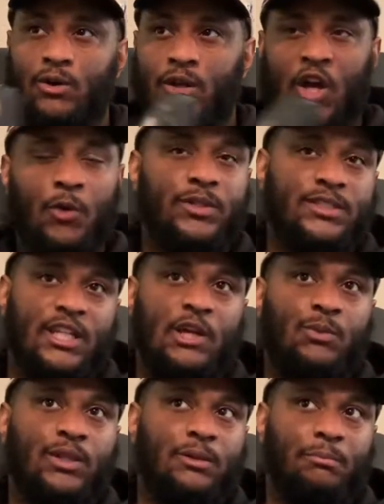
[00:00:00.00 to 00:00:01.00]
And I received
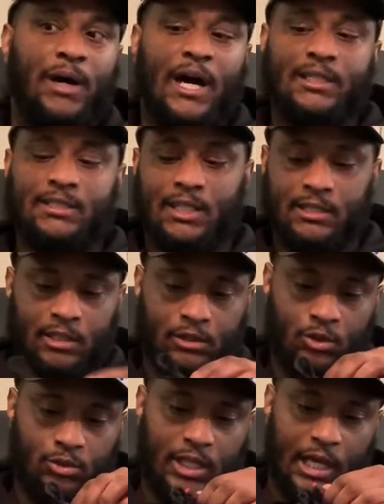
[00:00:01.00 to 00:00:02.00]
with the box. These the
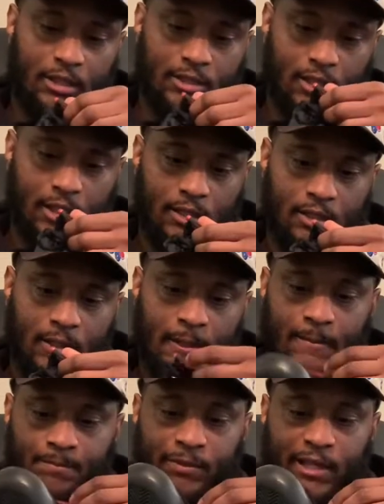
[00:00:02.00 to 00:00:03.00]
2000 and
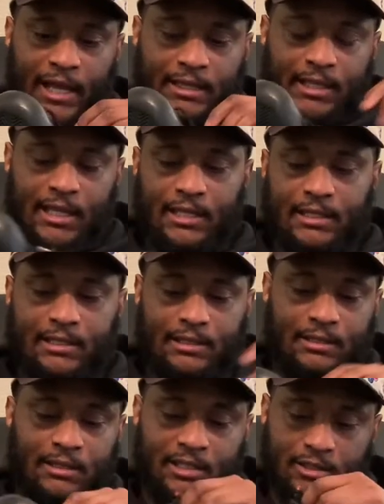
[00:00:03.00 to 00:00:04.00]
I think
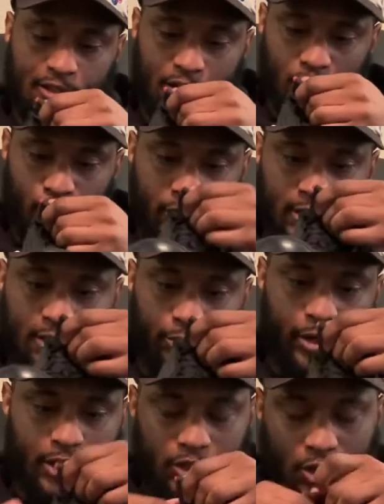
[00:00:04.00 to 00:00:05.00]
these the recent
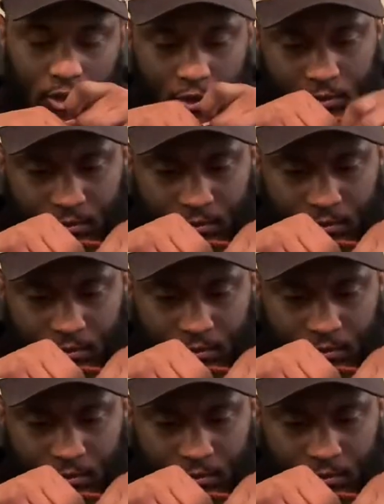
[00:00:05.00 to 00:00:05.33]
retro.